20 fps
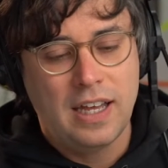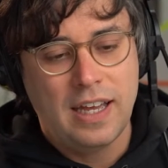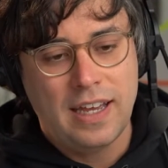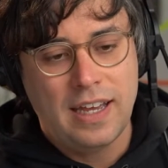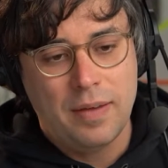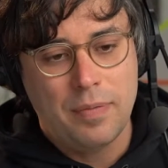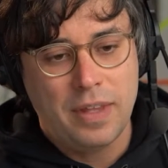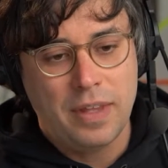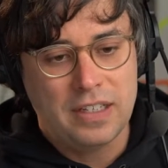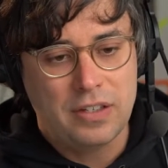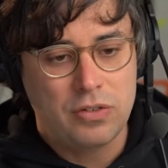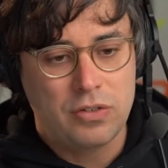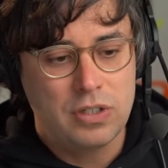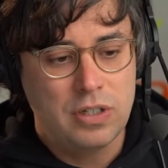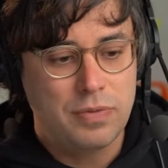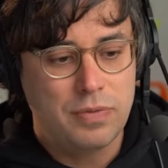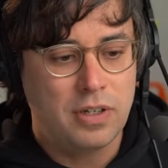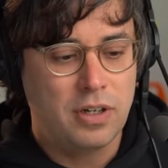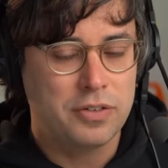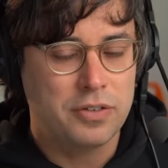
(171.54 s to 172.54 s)

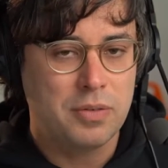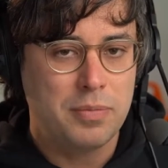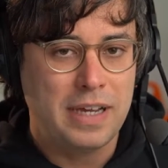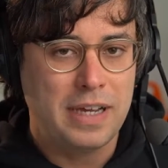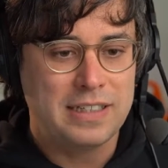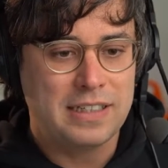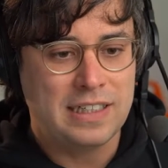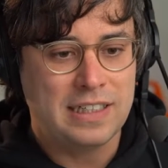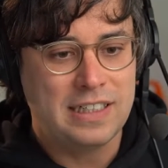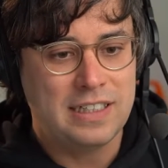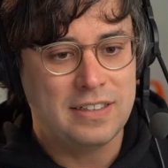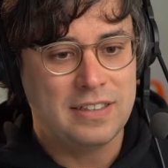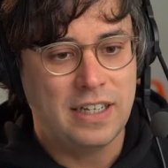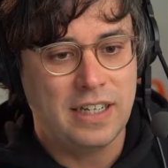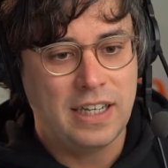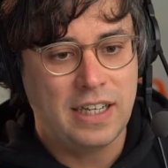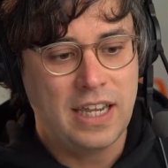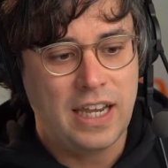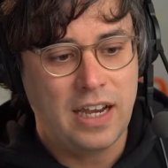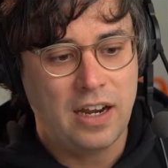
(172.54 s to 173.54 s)
S3 will automatically
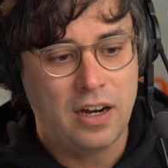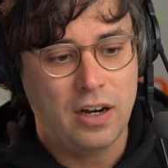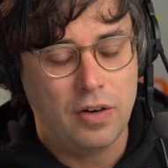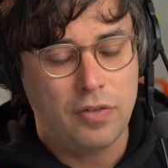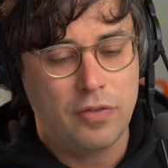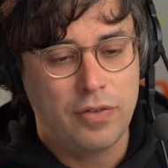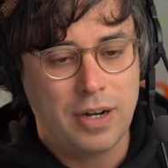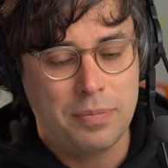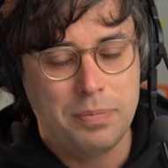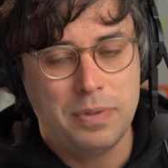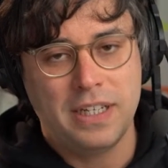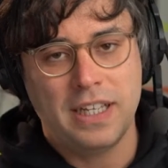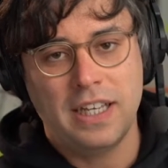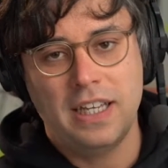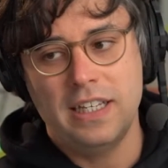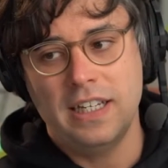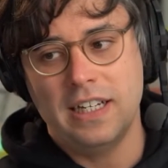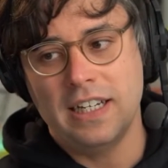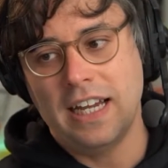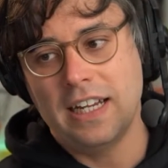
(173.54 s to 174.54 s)
take care of
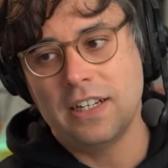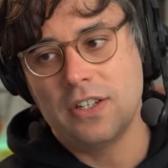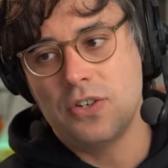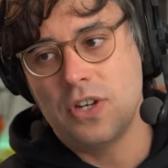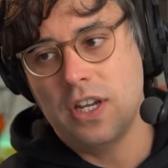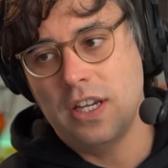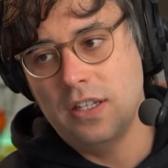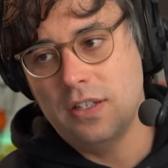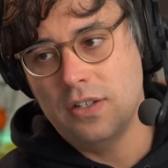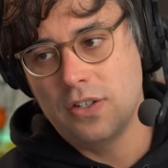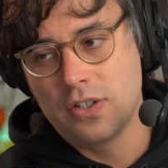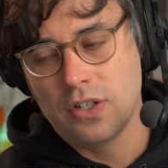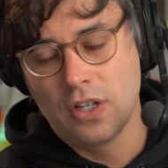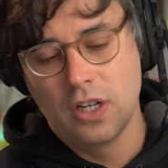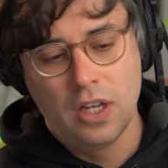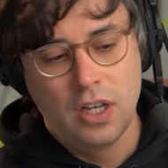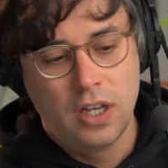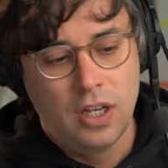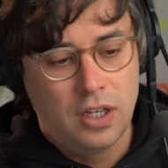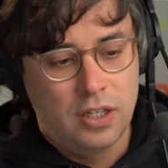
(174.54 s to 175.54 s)
replicating that change
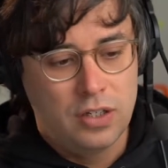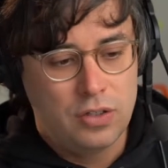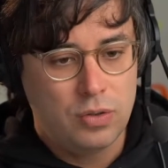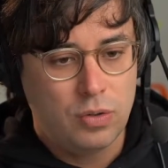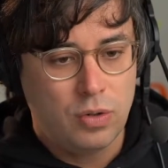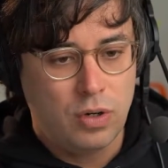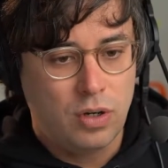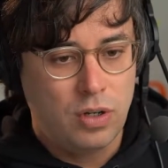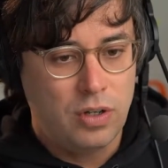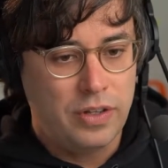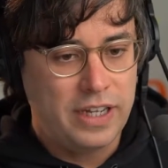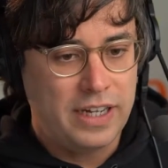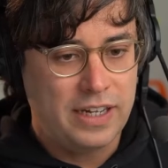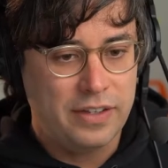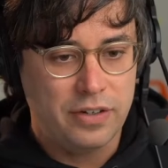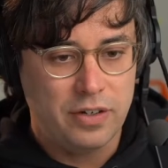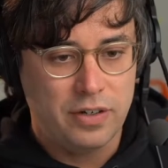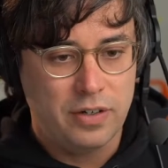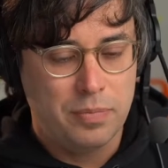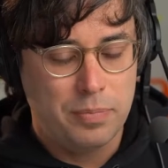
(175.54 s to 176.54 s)
to all the
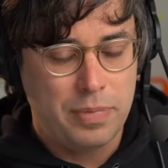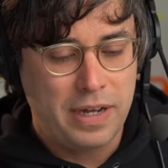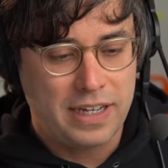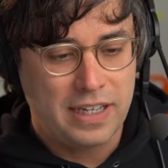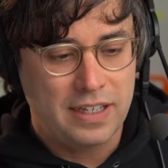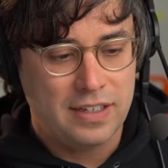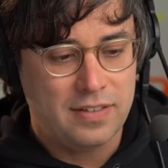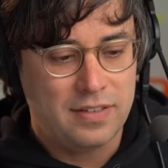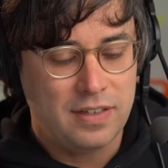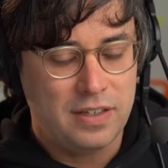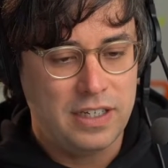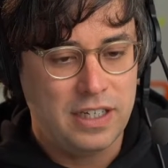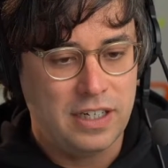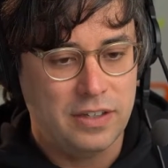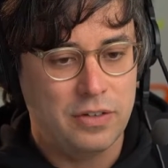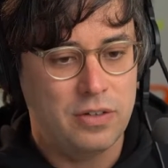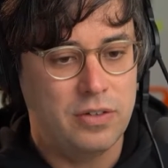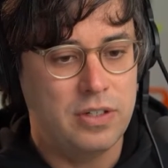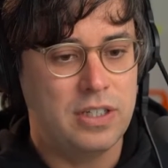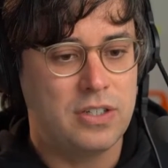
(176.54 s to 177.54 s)
other buckets in the
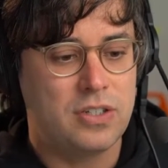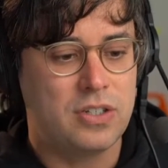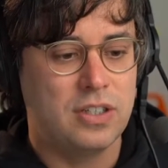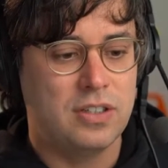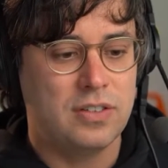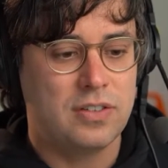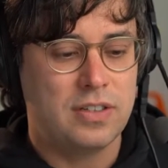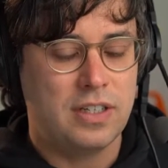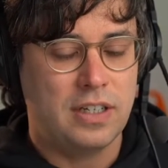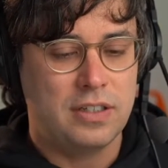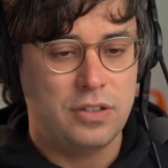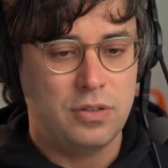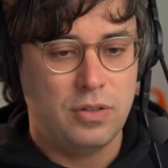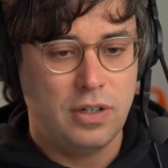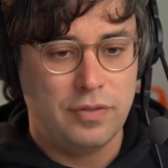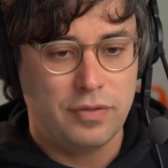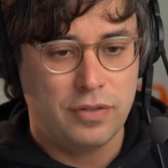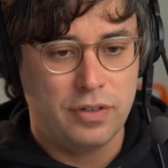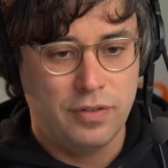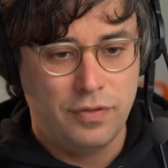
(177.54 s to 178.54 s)
other regions that you
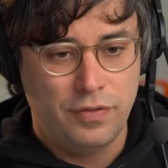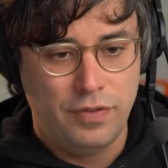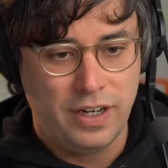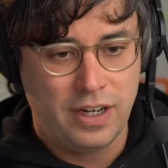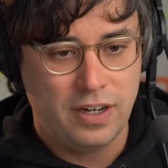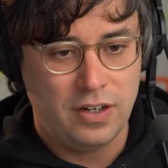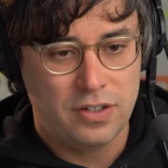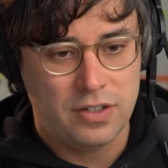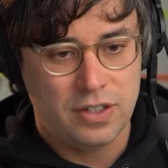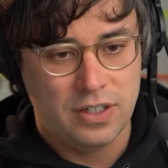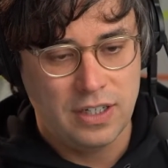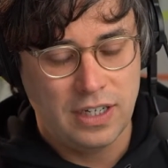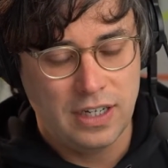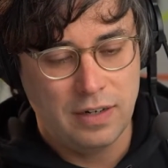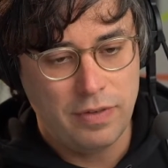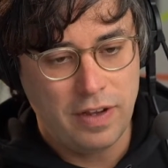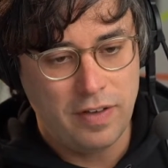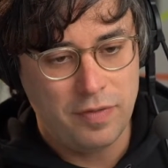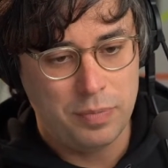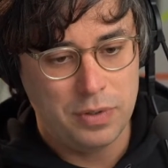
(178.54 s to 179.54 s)
have configured.
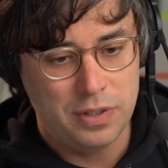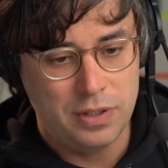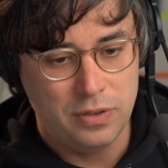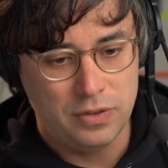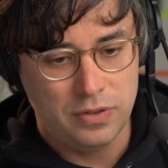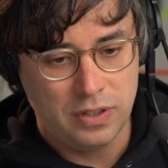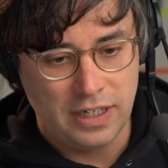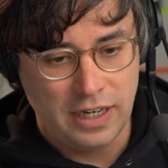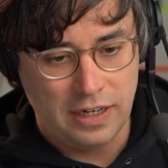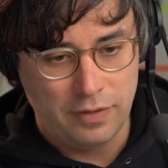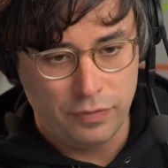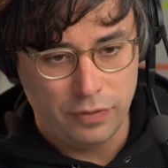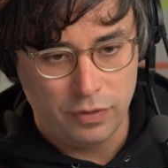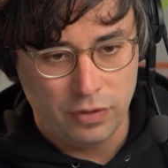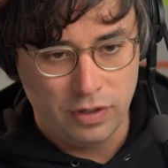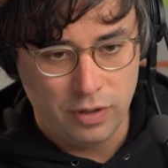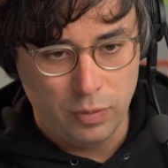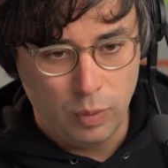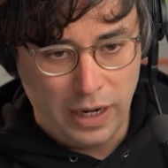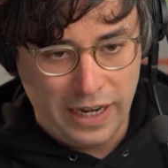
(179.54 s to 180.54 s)
And we have been using that
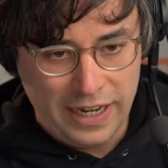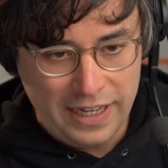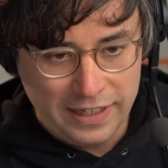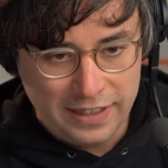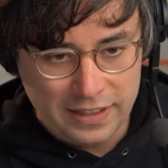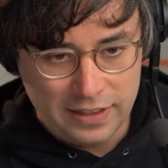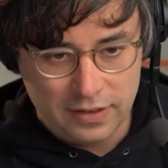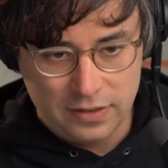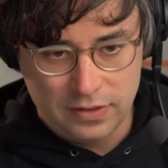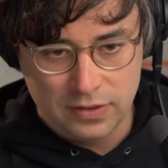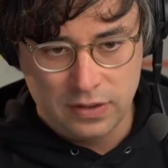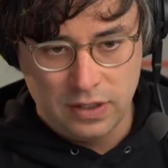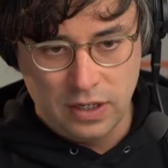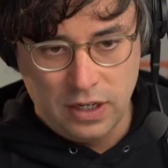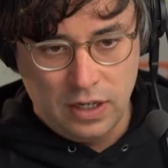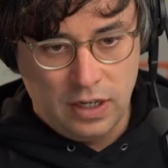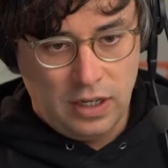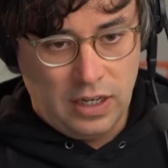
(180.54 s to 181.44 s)
for a while, and it's